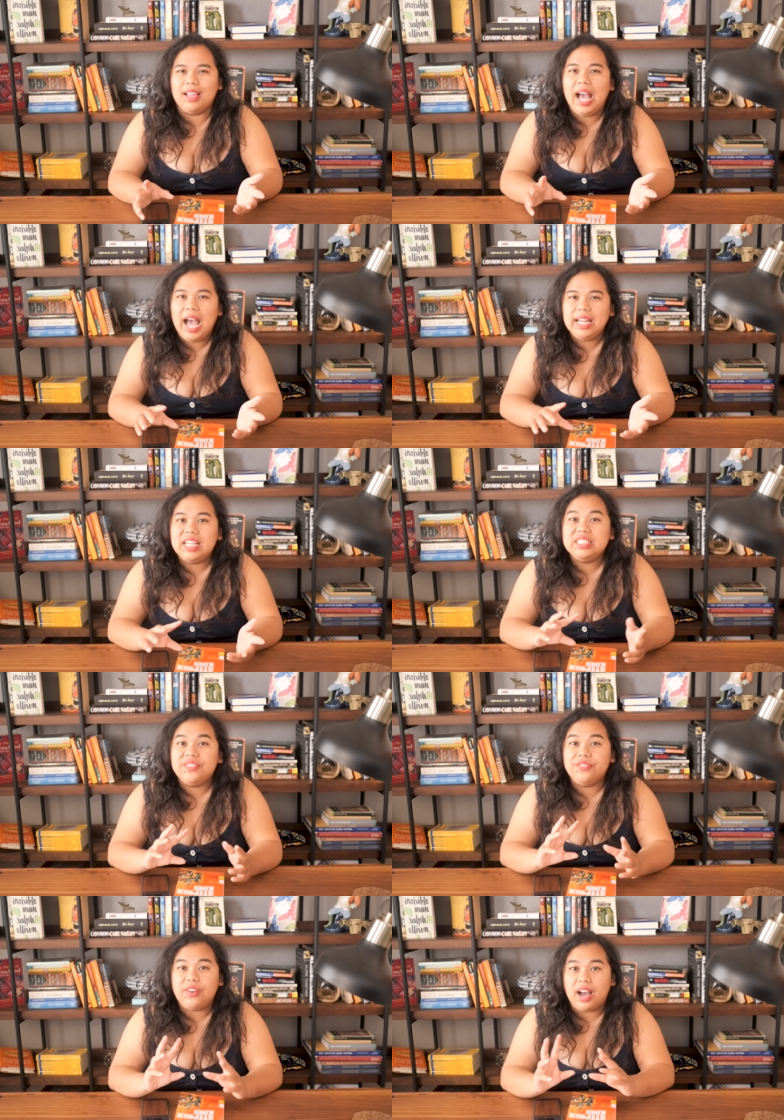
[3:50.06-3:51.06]
kind of
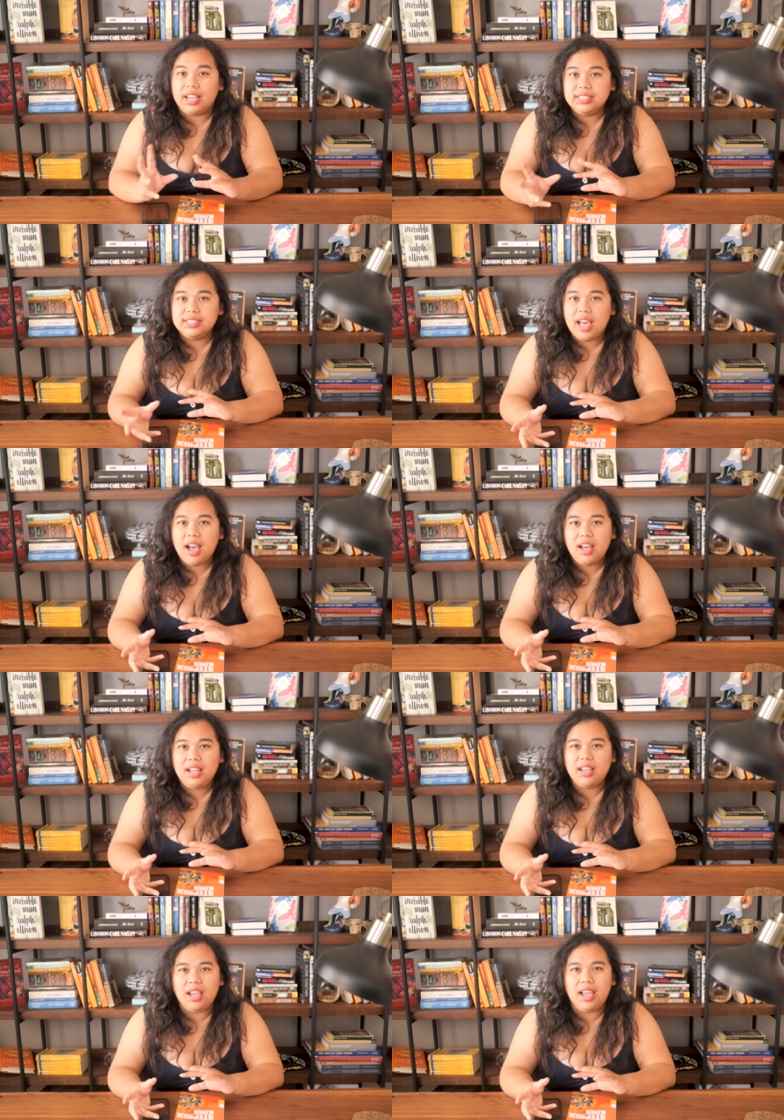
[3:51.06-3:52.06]
defies
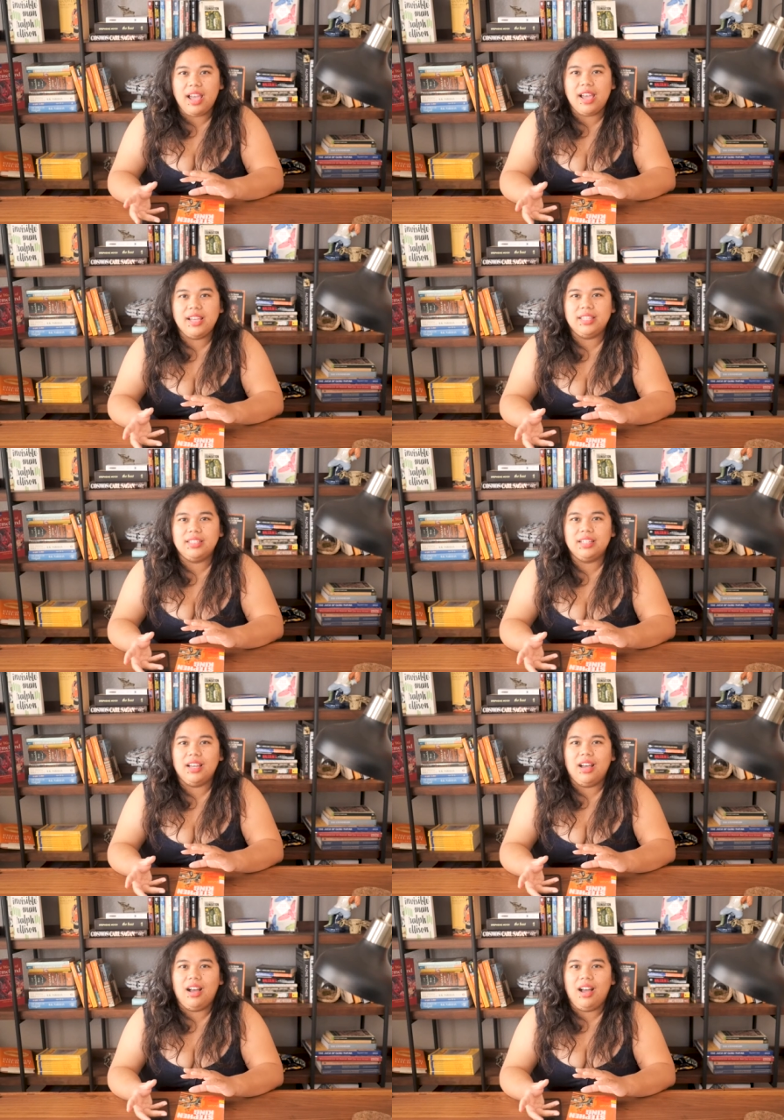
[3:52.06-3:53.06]
that and
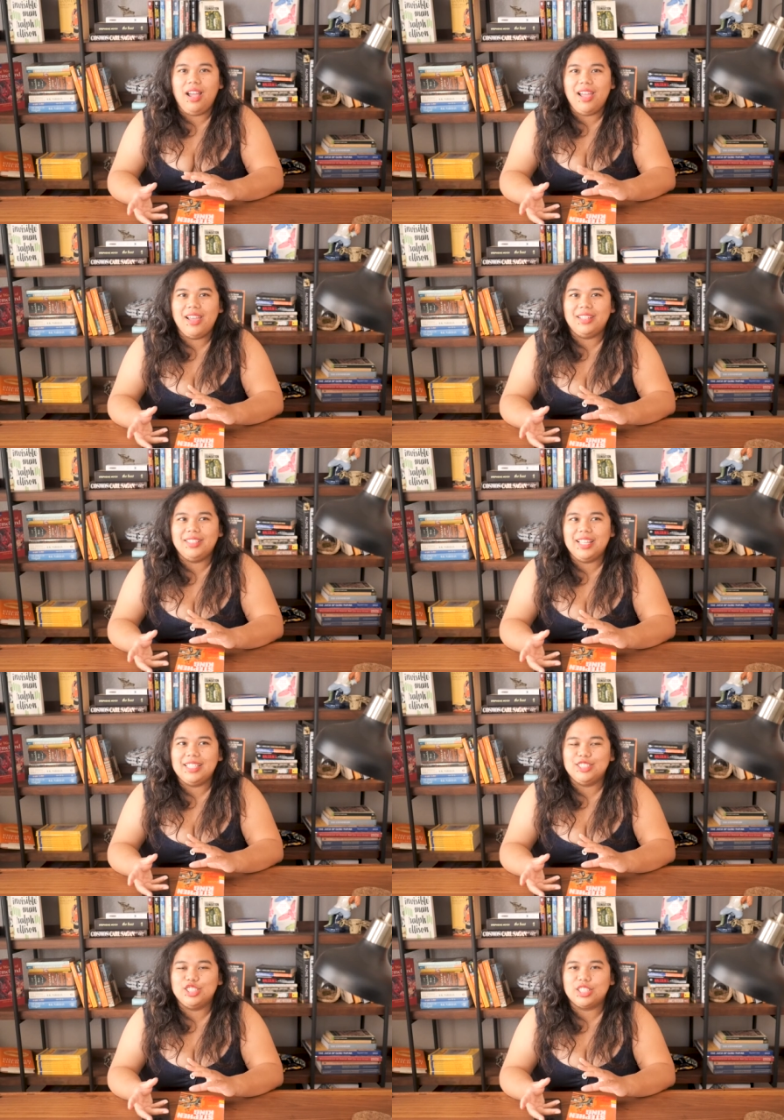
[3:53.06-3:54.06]
and
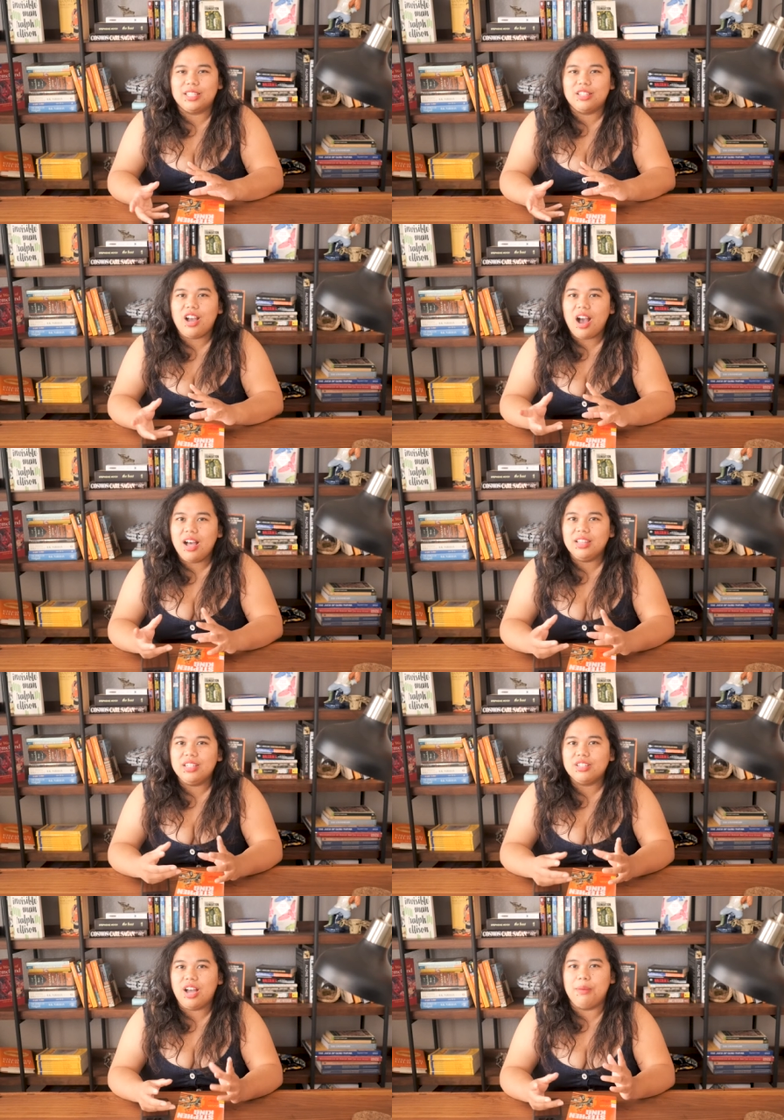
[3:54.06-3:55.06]
it's got a
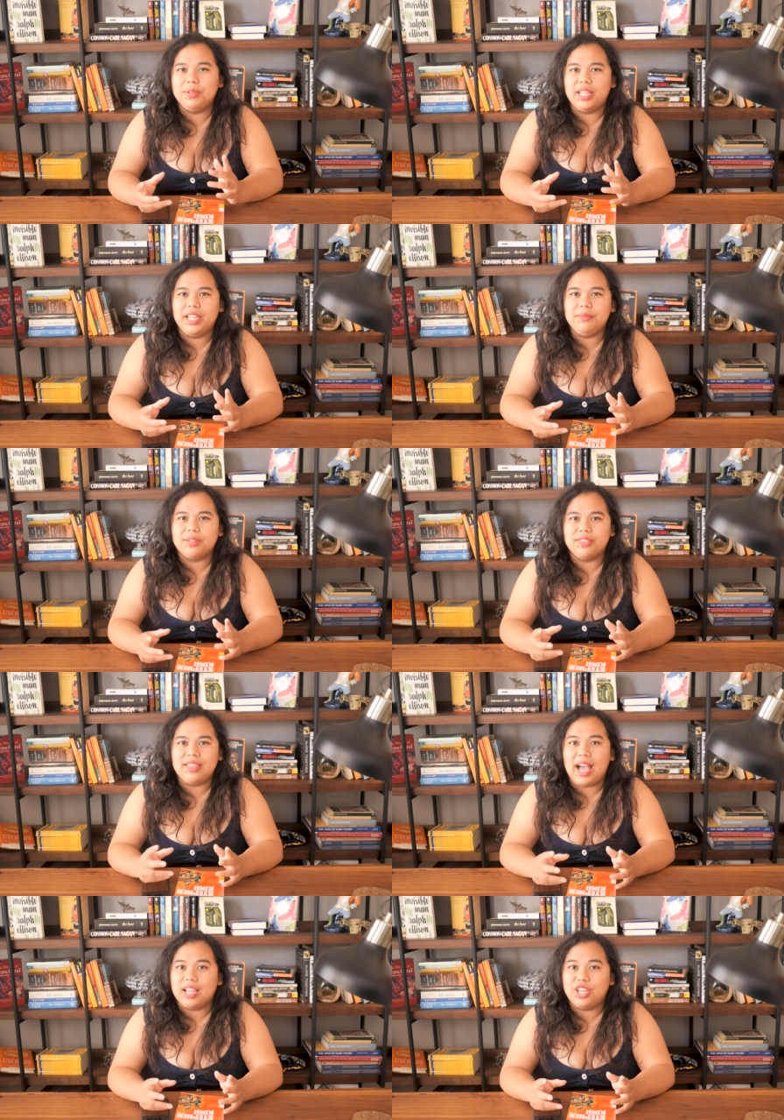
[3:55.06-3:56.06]
little complicated because
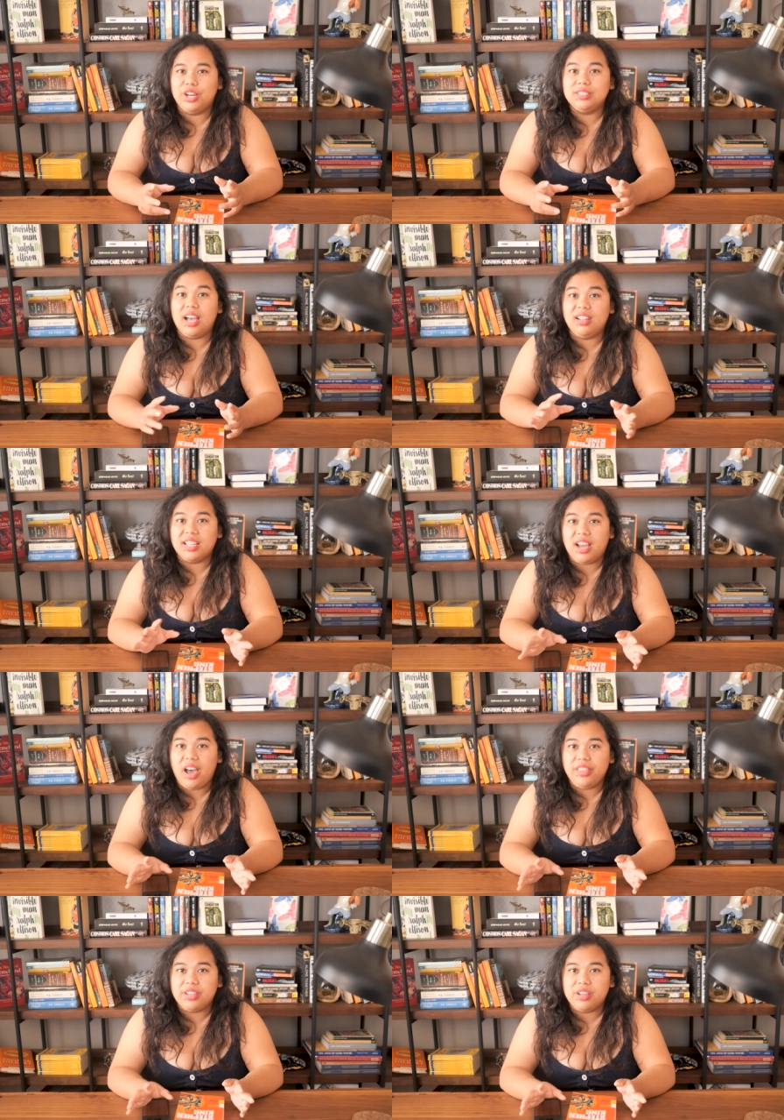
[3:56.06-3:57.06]
that ghost unlike
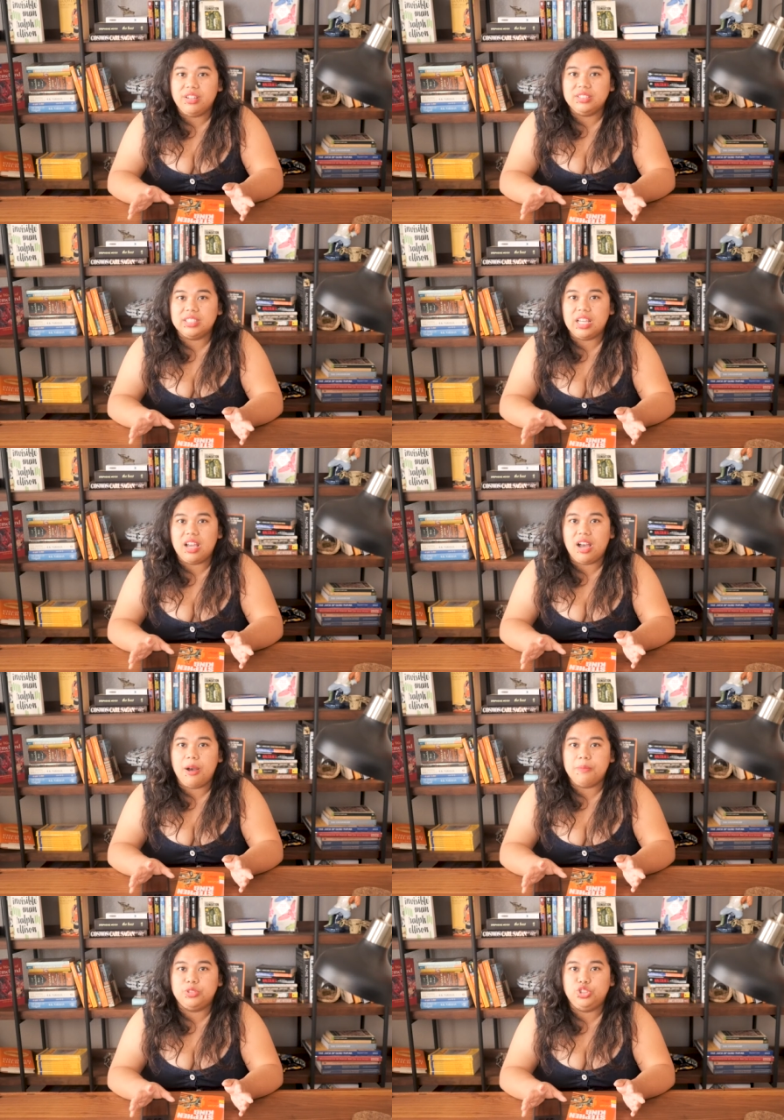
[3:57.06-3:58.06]
other ghosts
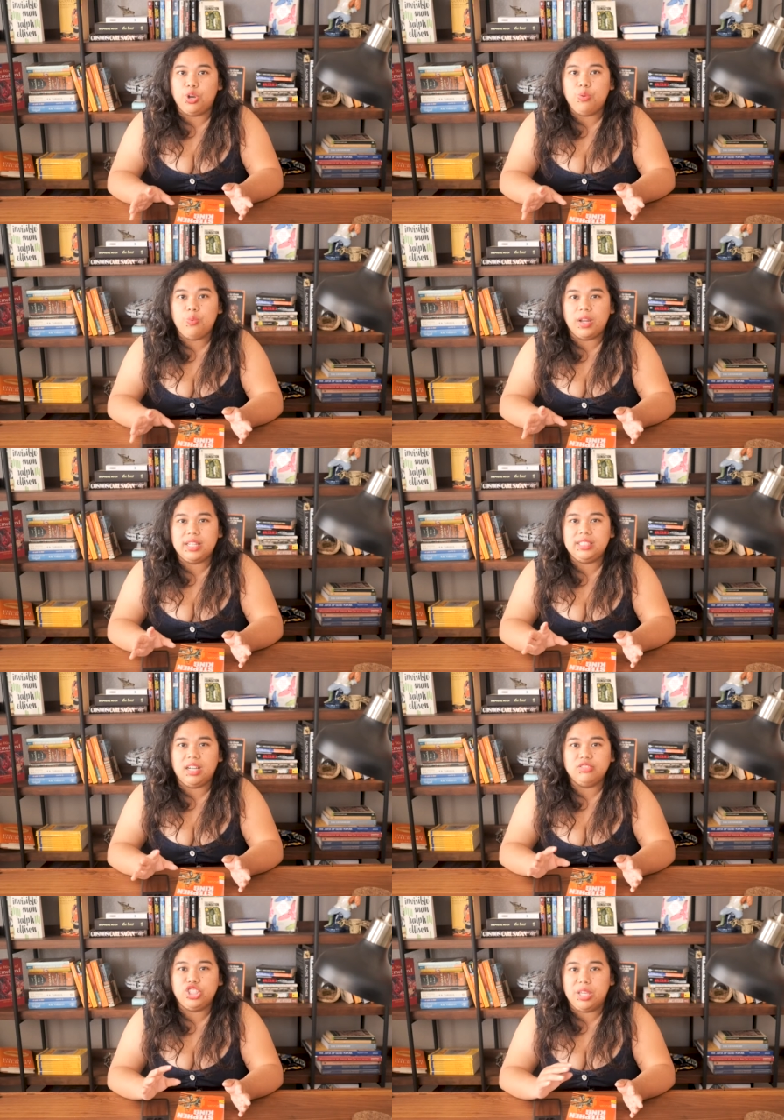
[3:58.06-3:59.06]
don't want to
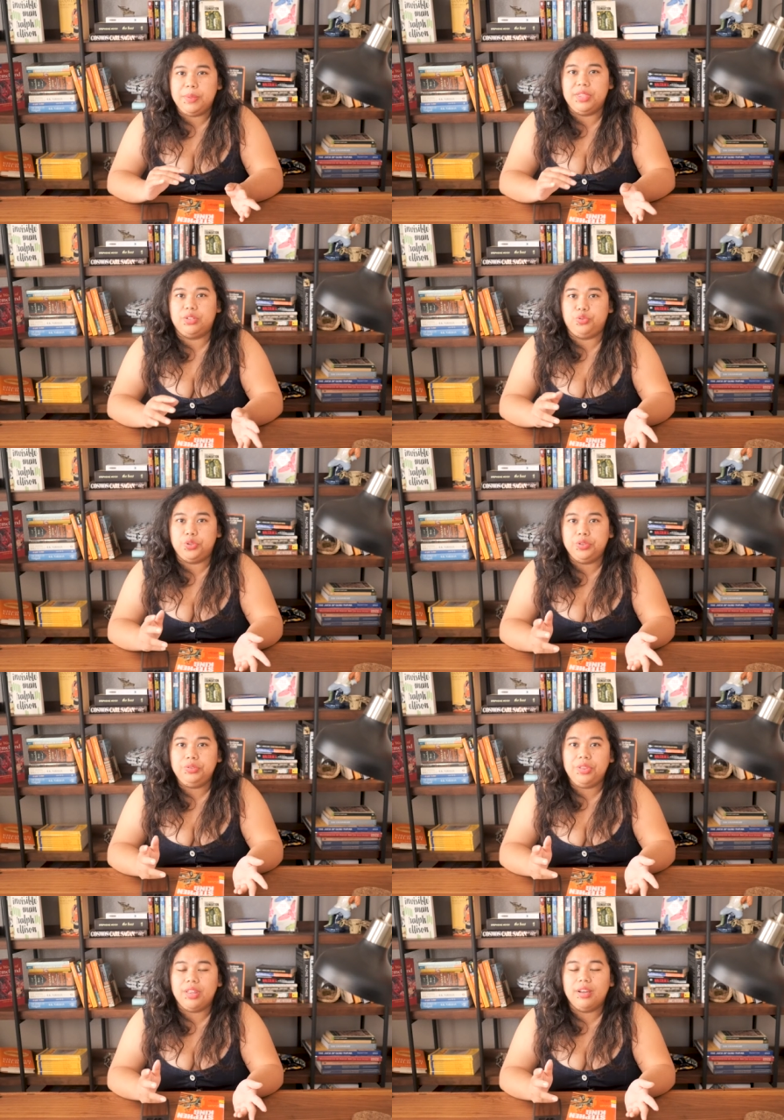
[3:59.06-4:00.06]
tell jamie the
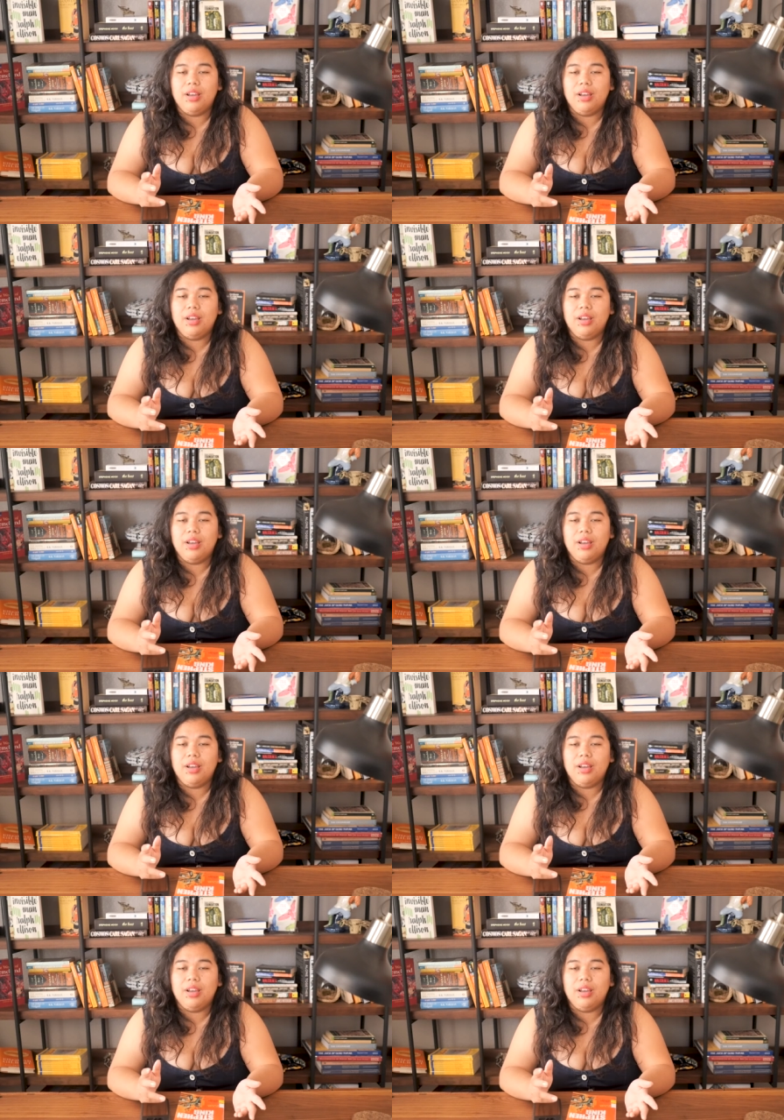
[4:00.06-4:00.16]
truth